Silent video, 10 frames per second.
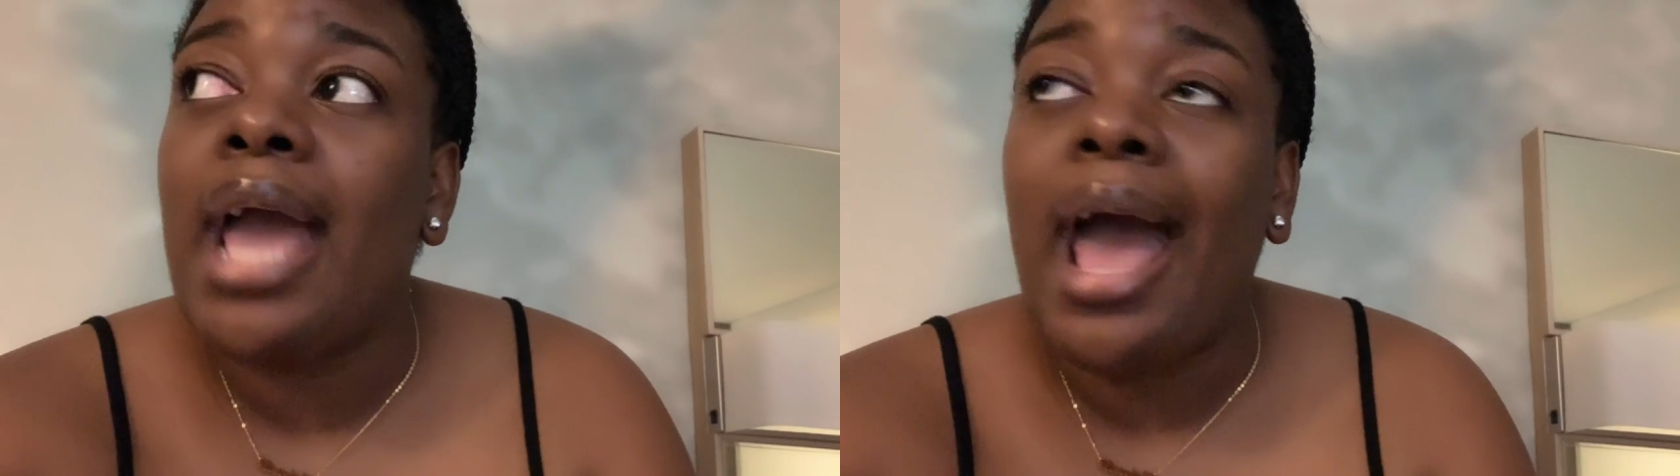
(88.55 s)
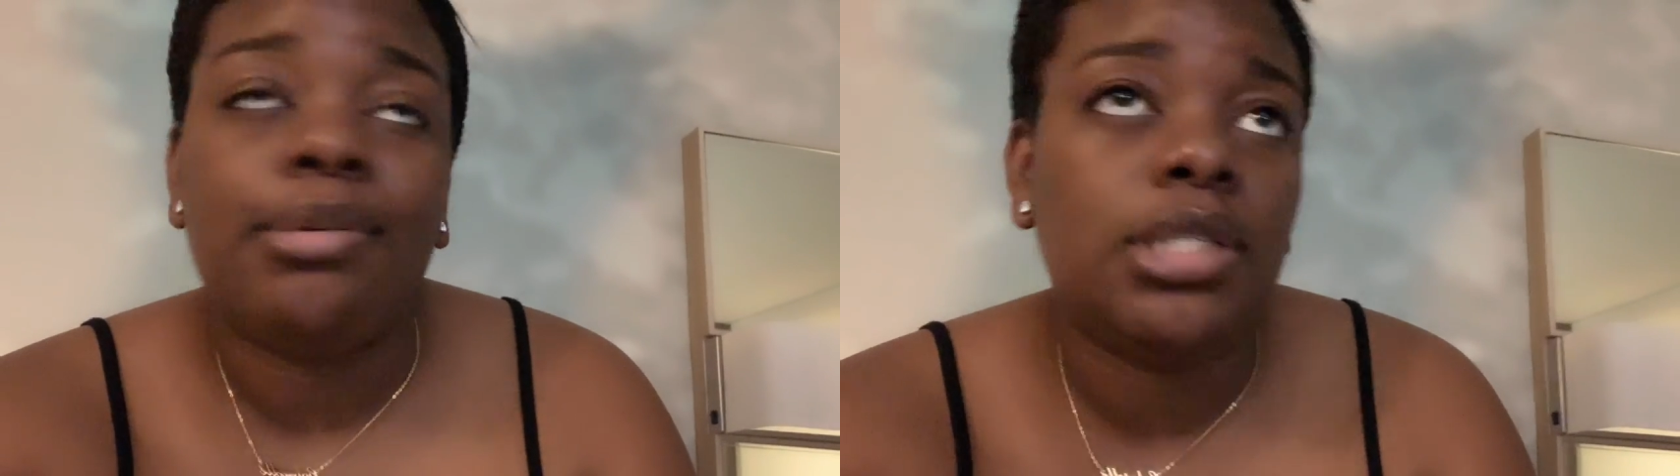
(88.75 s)

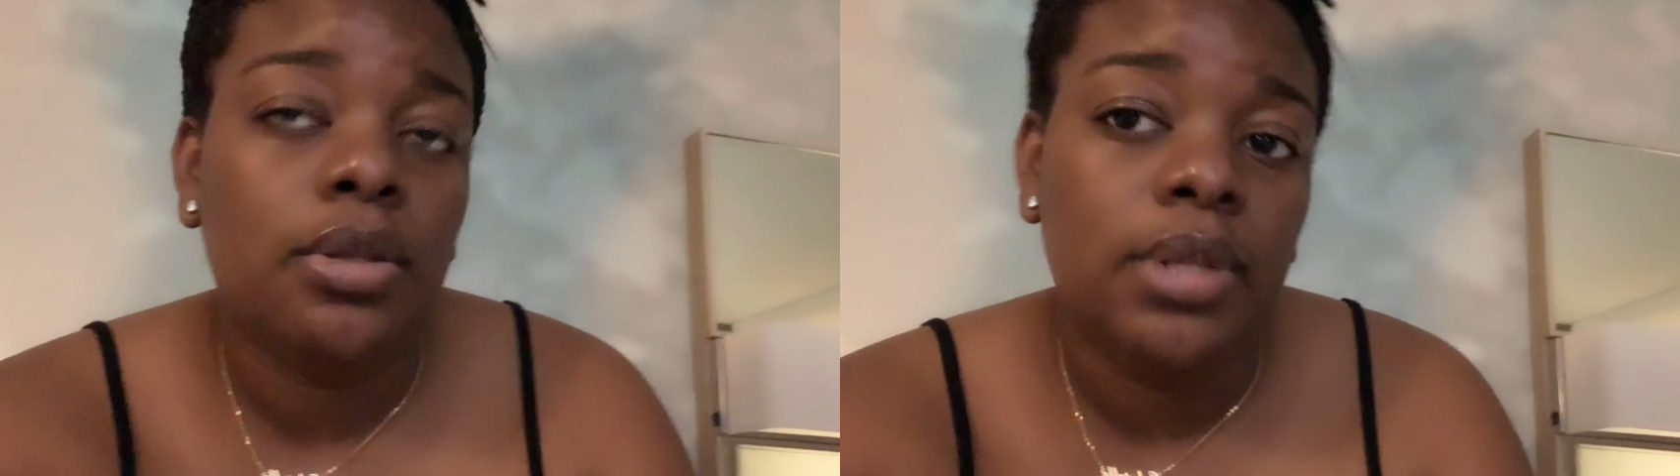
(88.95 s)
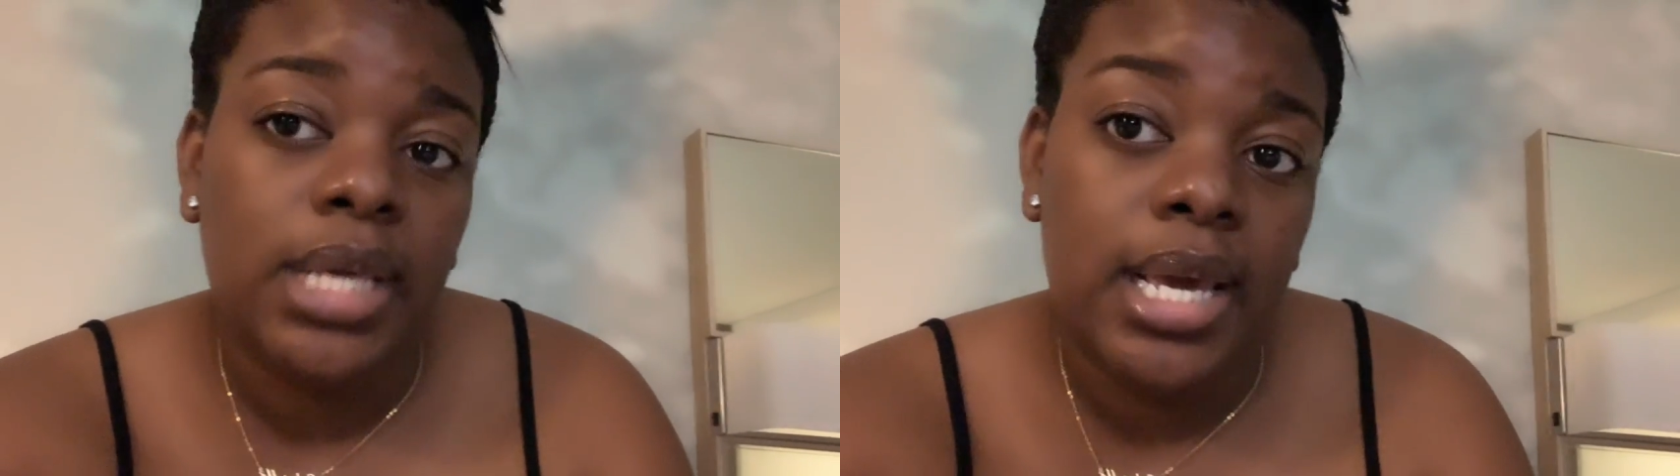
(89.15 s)

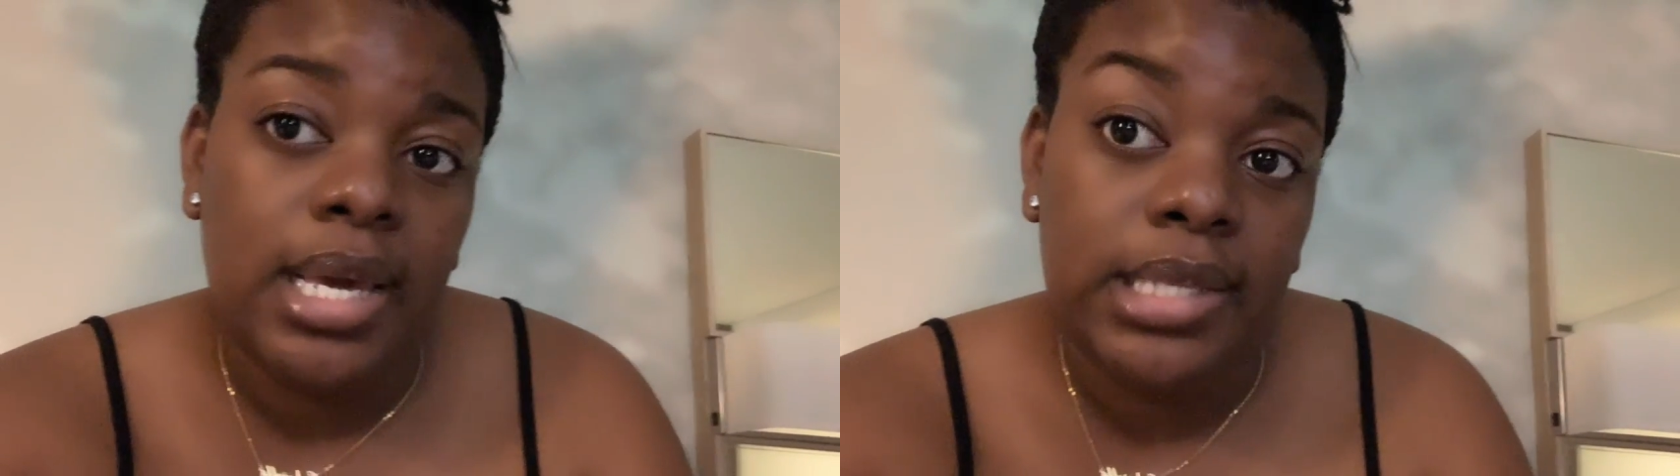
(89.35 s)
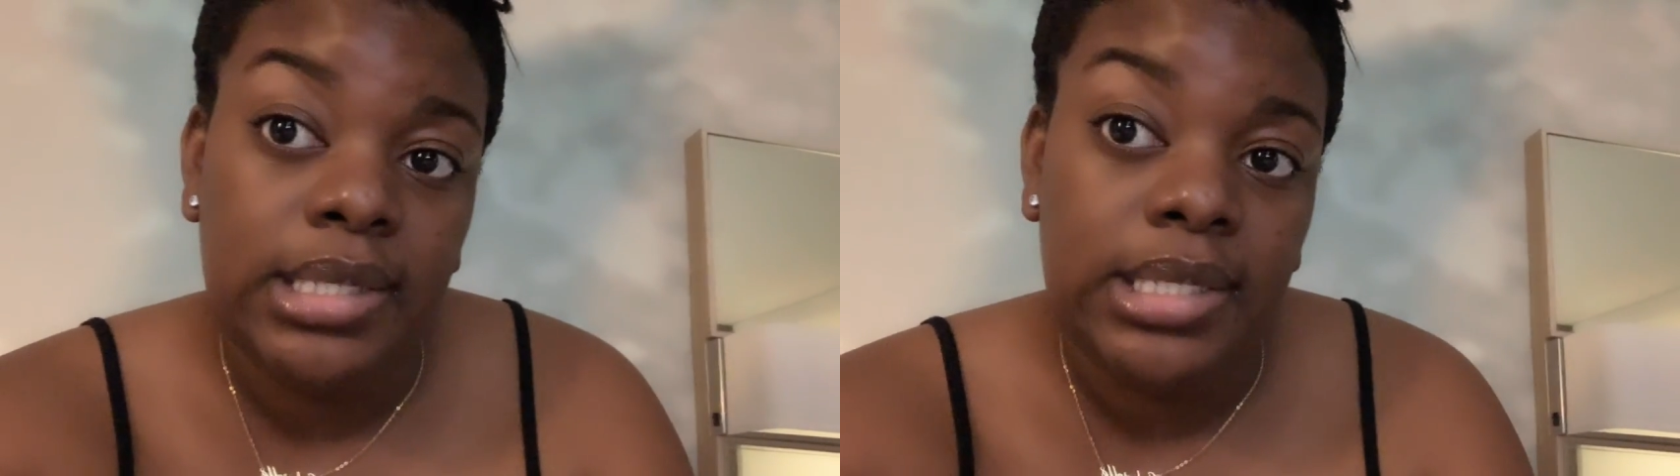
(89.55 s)
absolutely
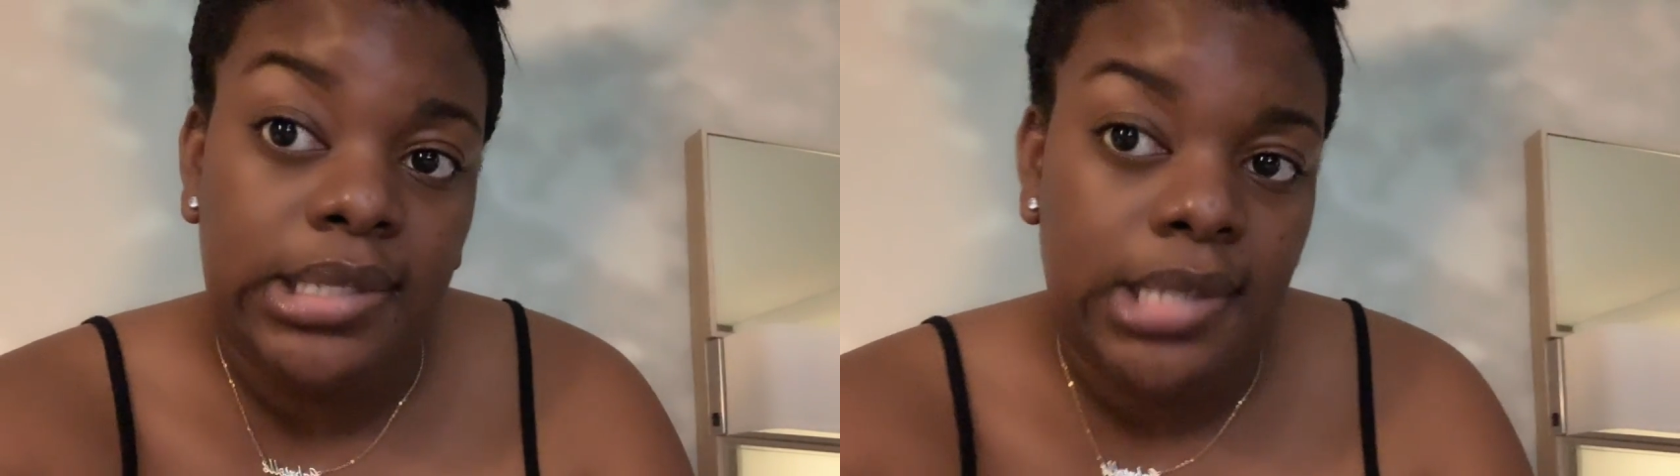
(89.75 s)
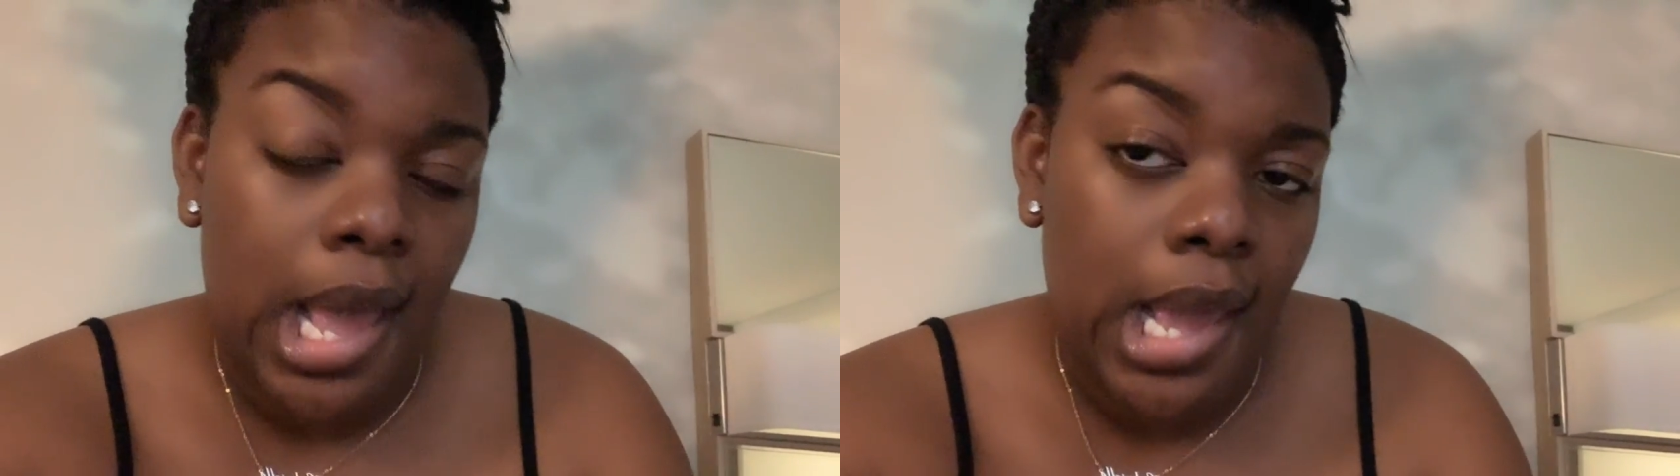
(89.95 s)

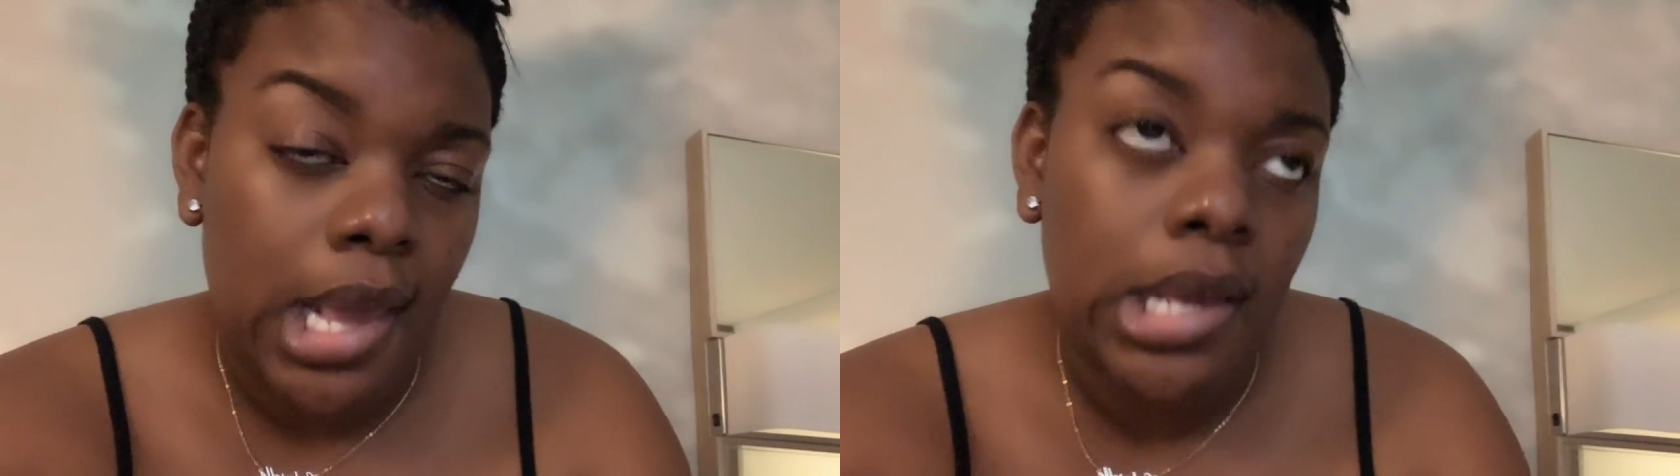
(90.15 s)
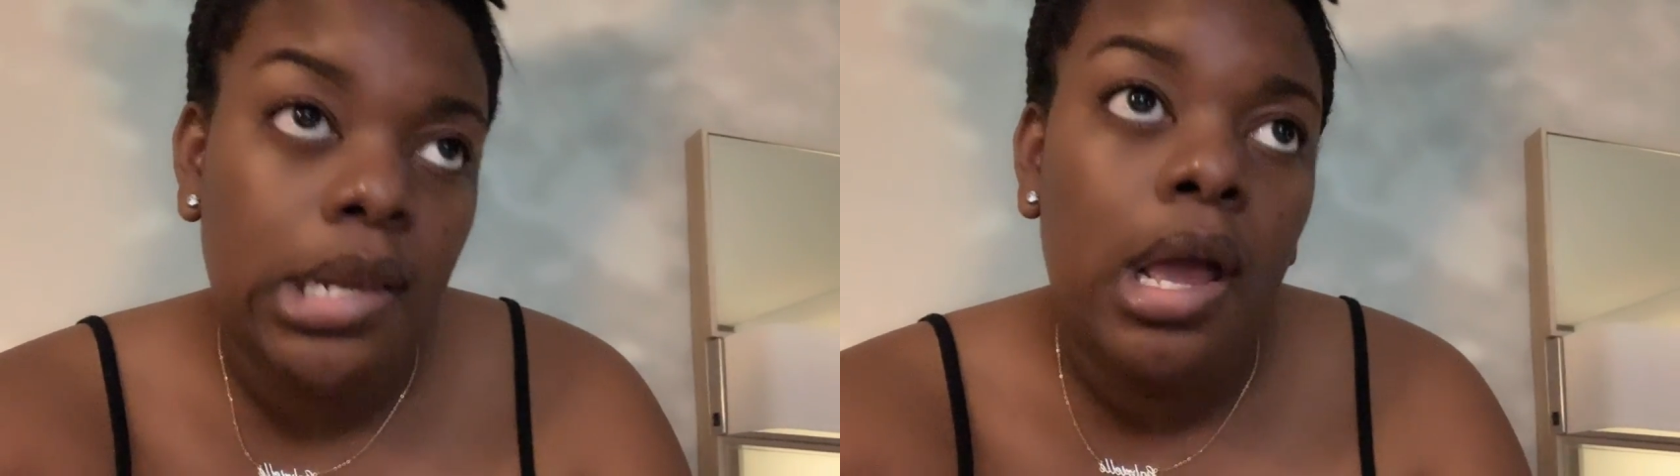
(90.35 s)

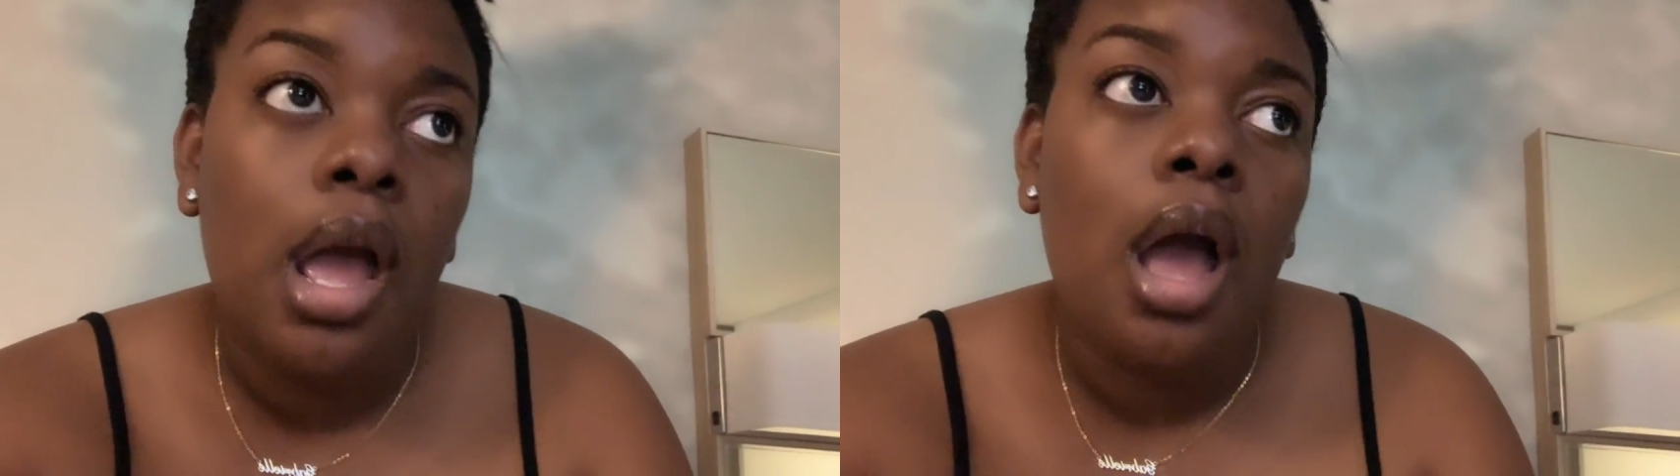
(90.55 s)
insane.